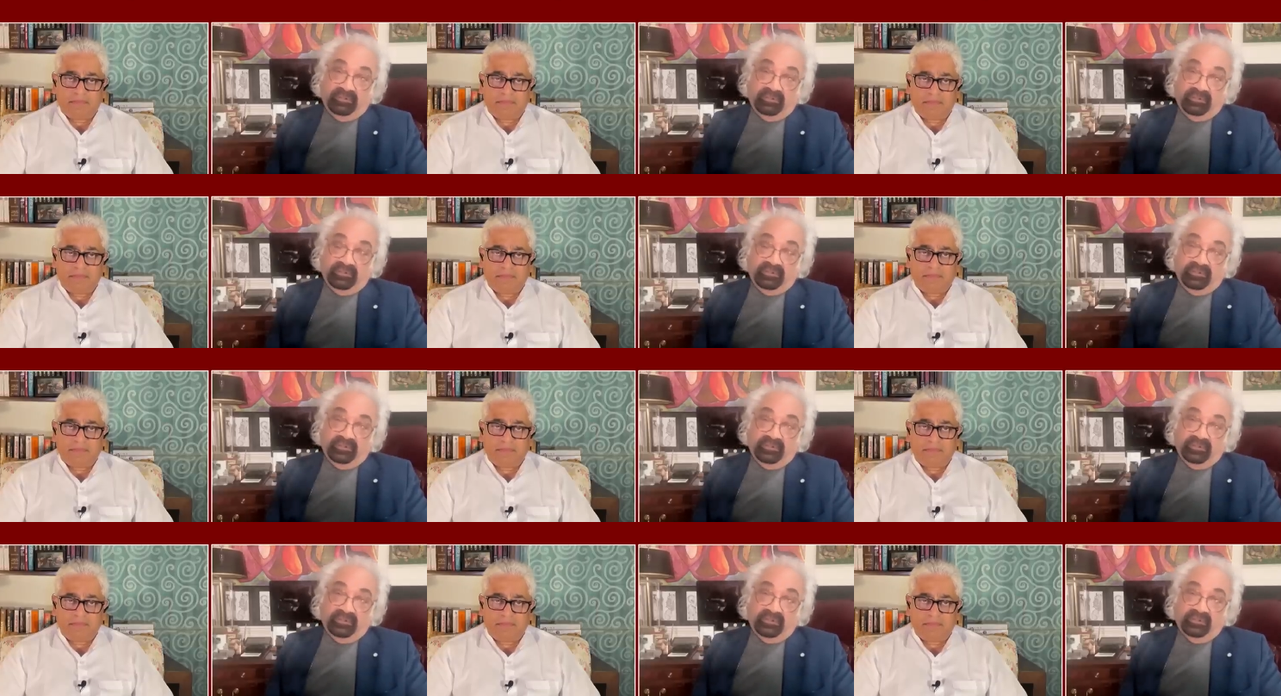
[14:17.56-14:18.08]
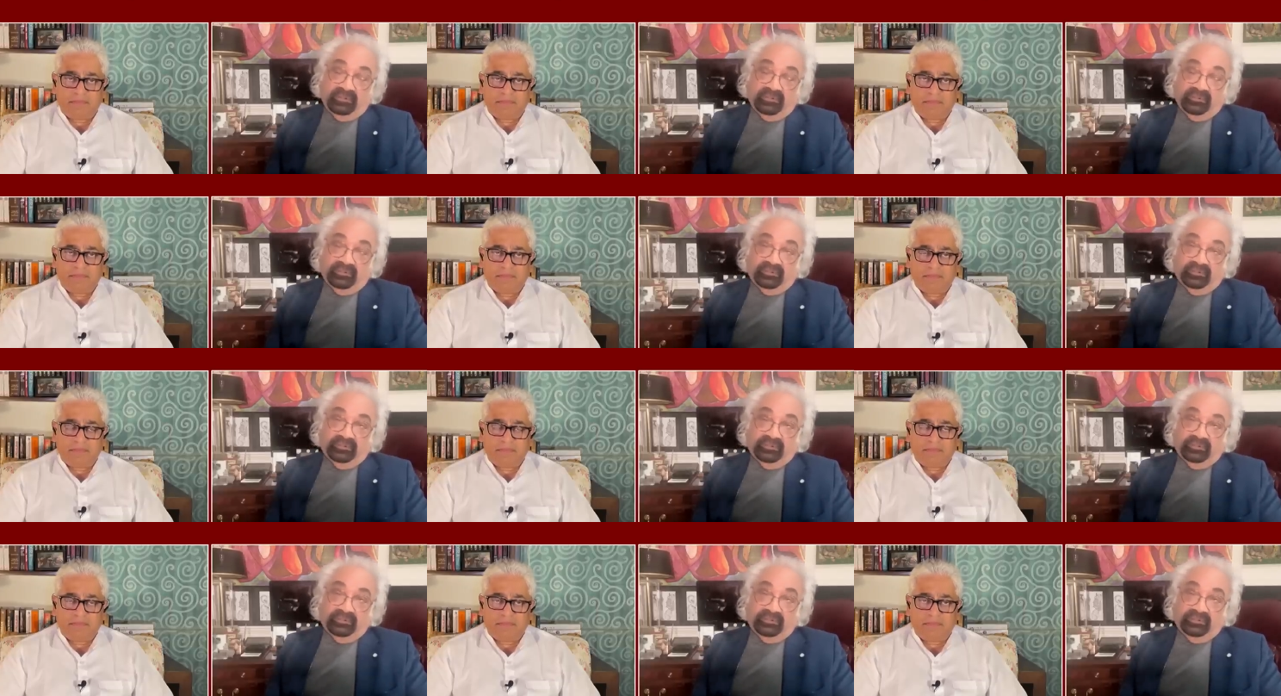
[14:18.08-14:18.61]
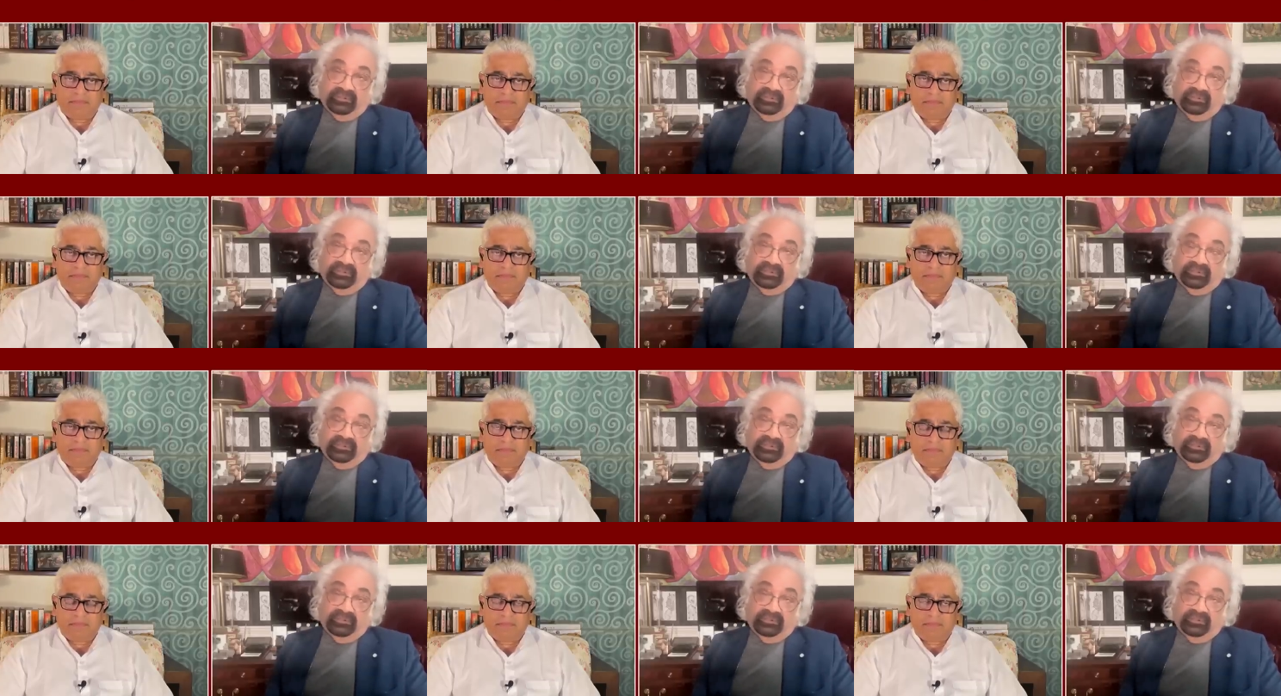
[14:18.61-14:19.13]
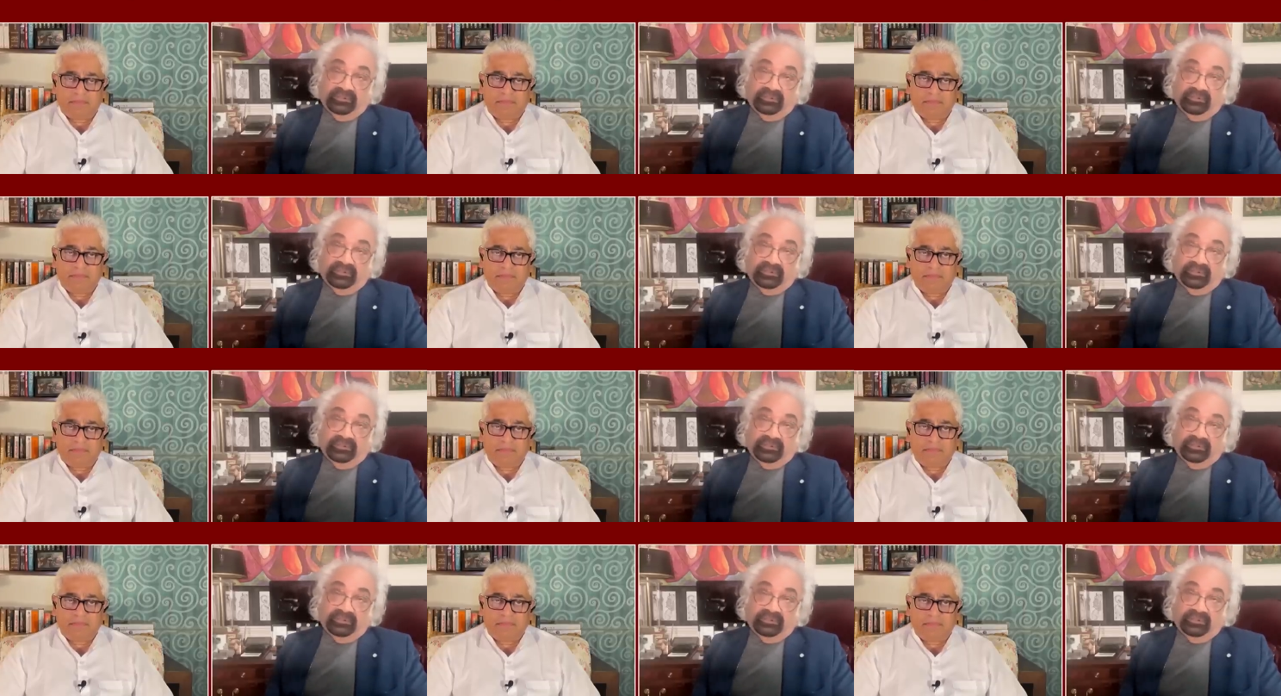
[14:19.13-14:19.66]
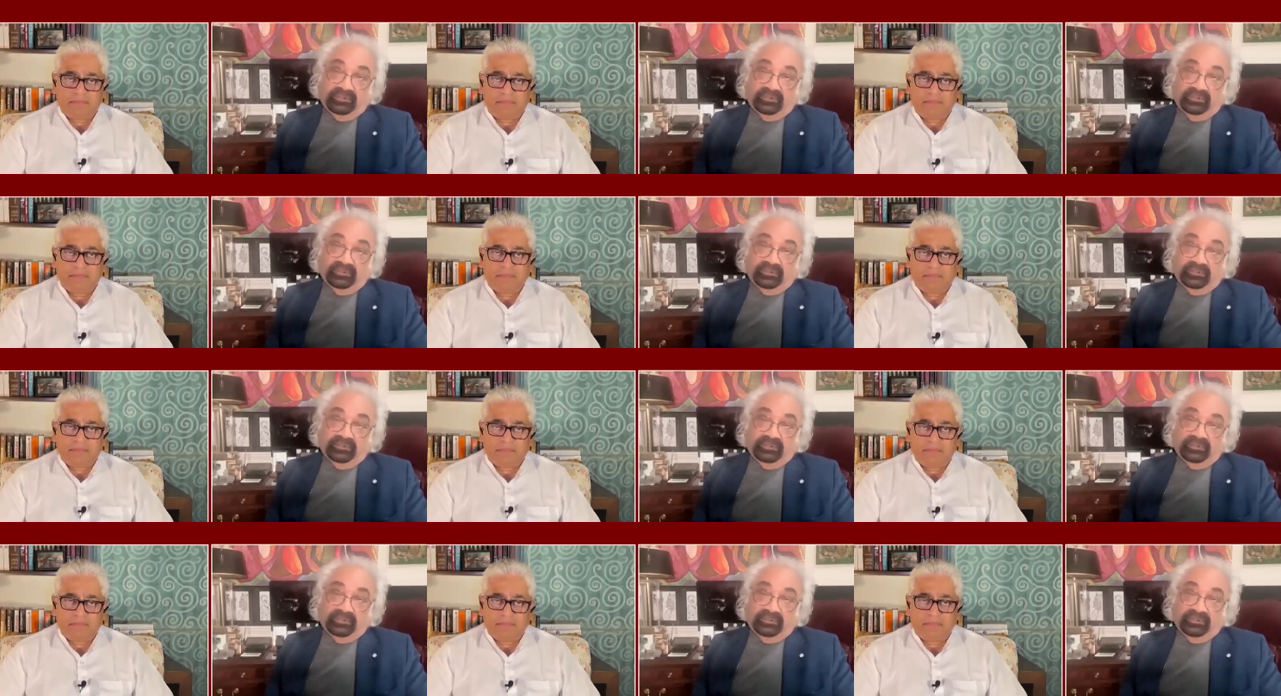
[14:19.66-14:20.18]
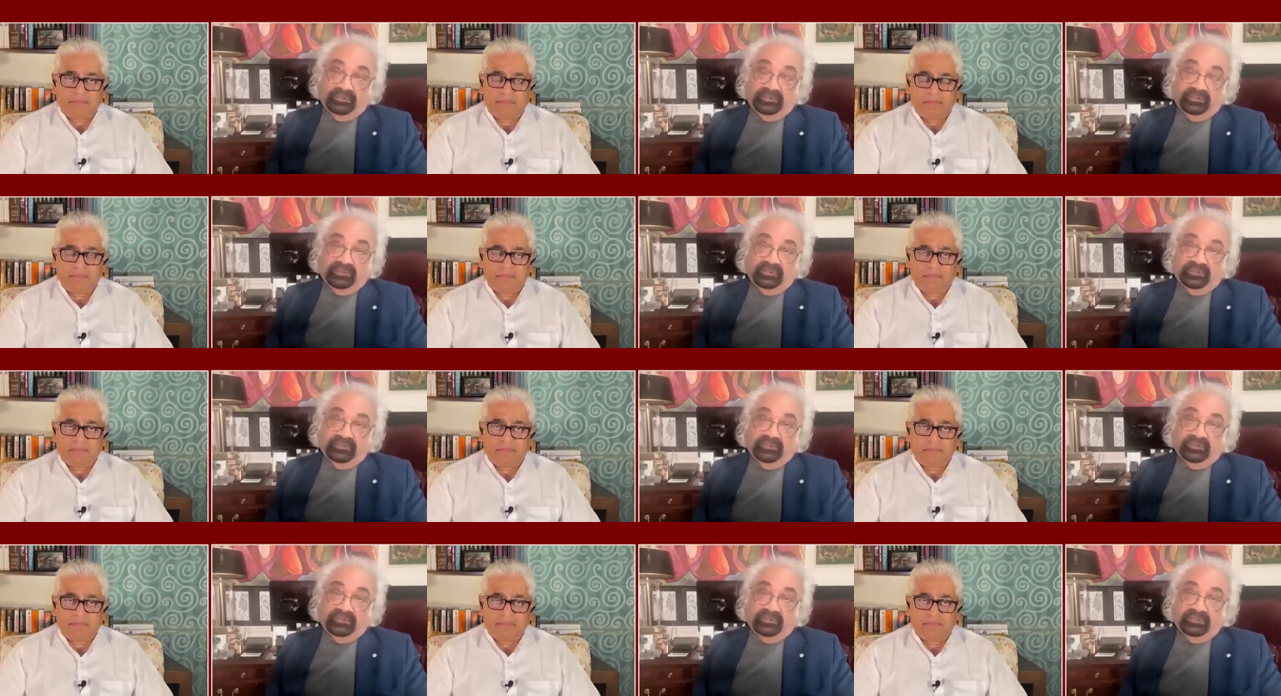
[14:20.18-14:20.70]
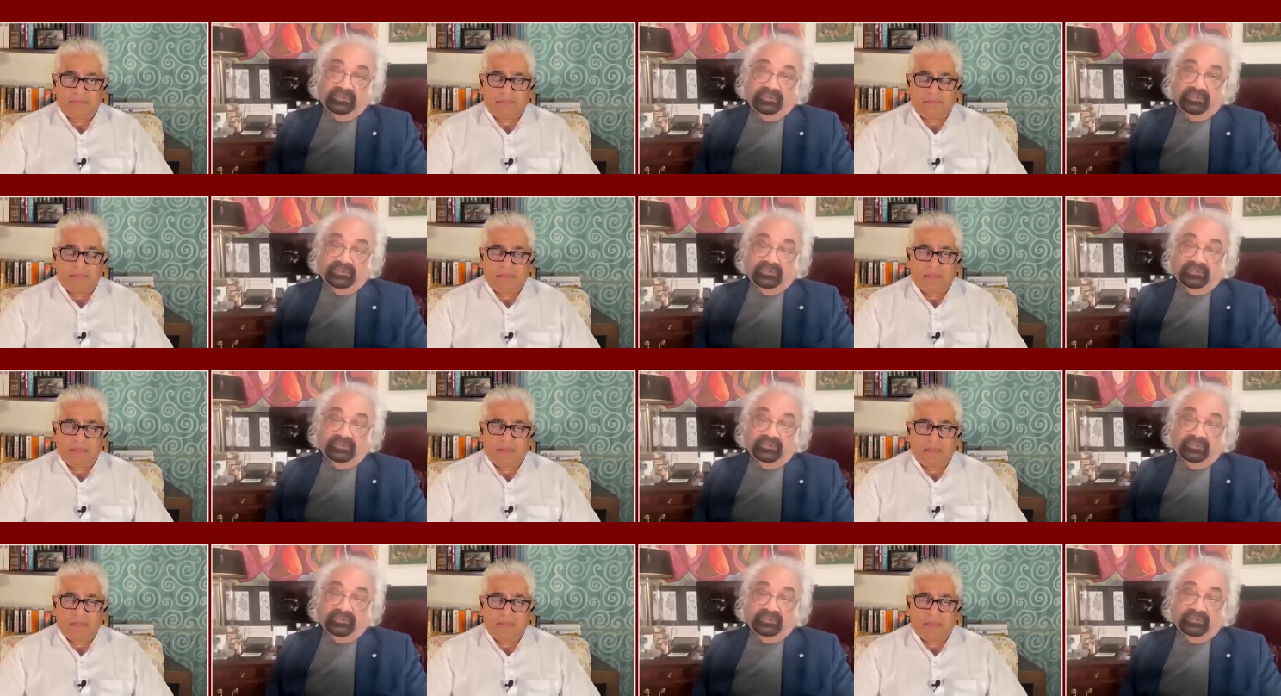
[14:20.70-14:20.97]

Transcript: Nothing is said.